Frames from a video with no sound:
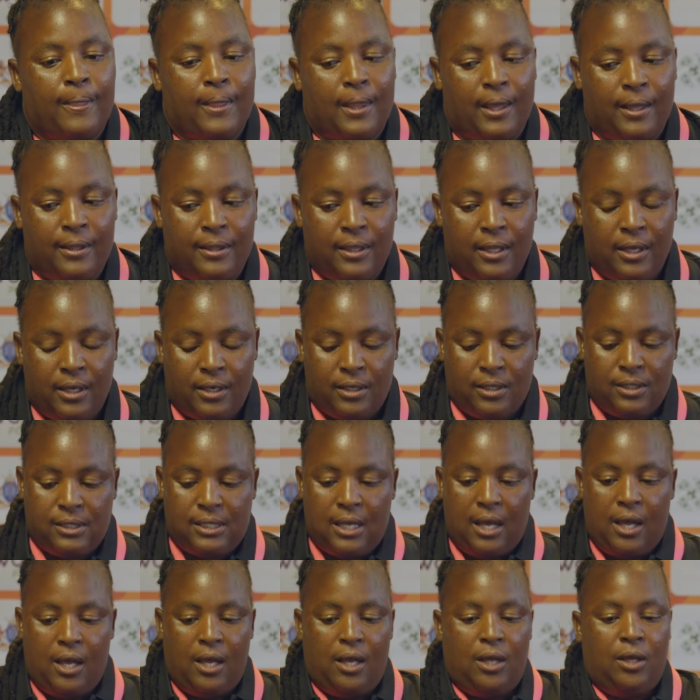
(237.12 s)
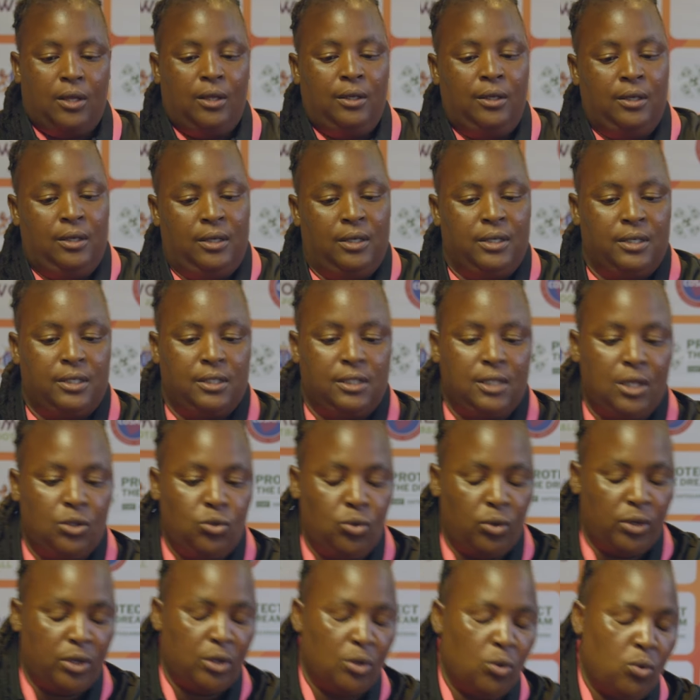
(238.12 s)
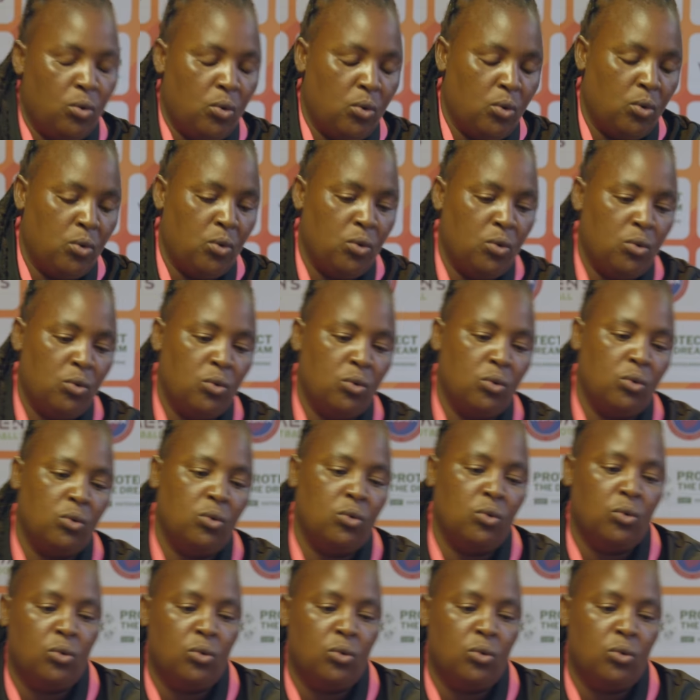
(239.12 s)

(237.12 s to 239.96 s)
ne re sa tlhoke go